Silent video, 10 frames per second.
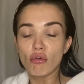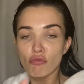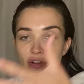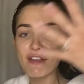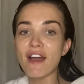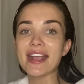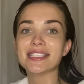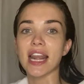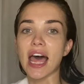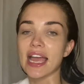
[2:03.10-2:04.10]

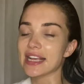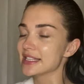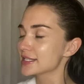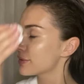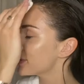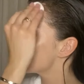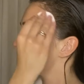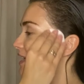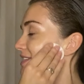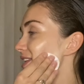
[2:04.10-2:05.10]
revitalize, which
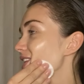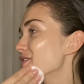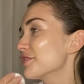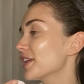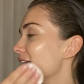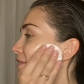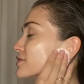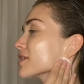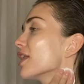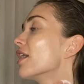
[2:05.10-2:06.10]
is lovely
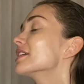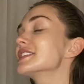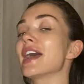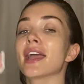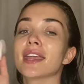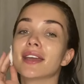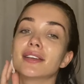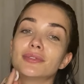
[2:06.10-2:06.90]
after a long day.